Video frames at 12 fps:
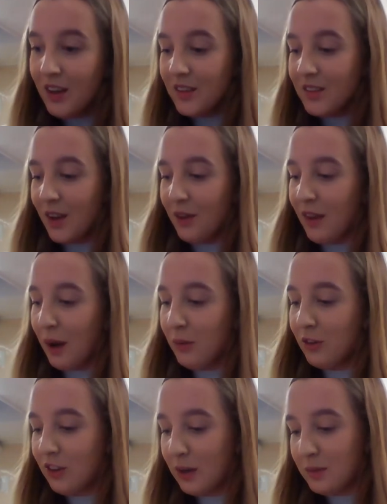So that
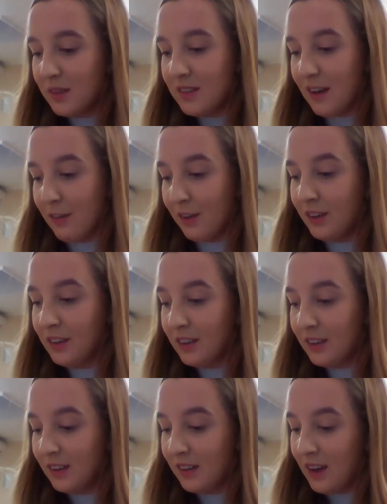was chapter 7,
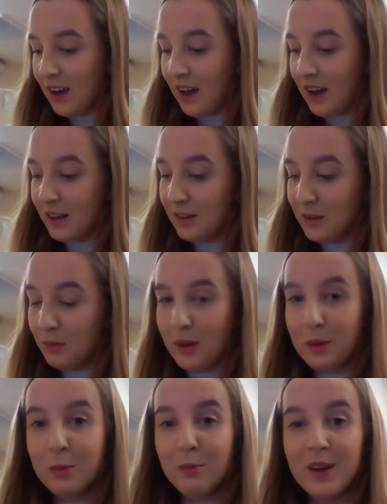and
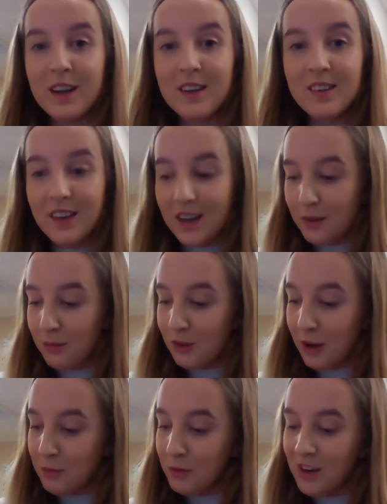we will read
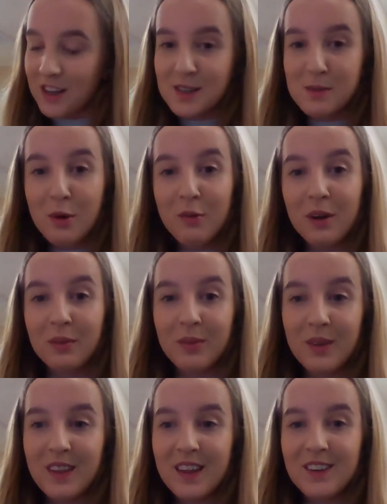chapter 8 tomorrow
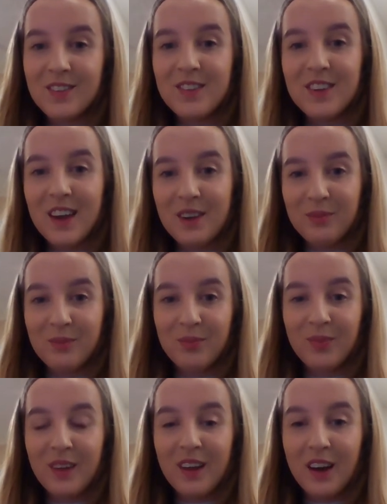at the end of the day.
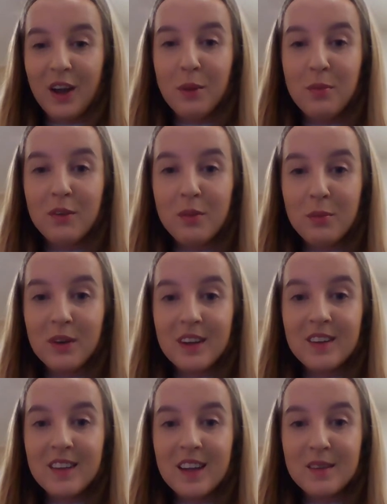I hope you have a
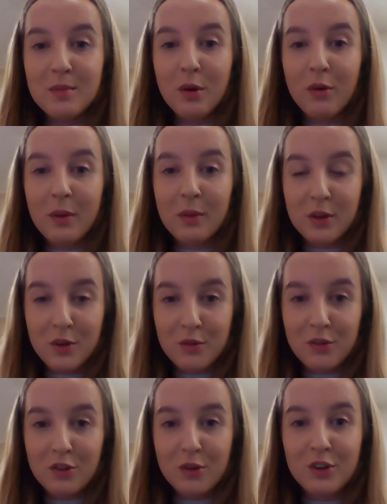brilliant day tomorrow and
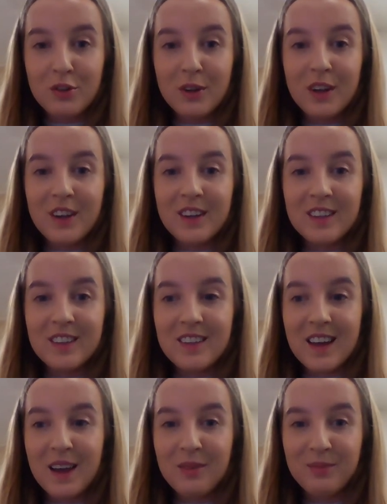you've enjoyed your learning
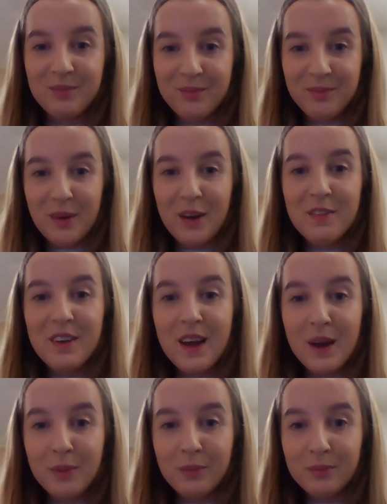today. Bye for
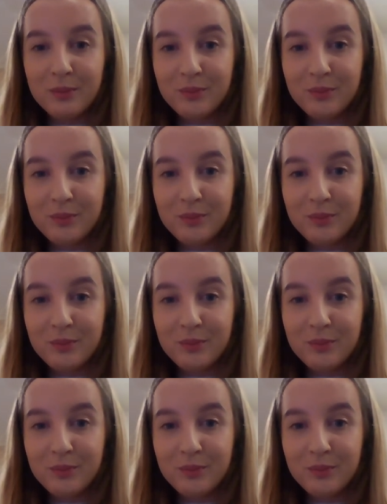now.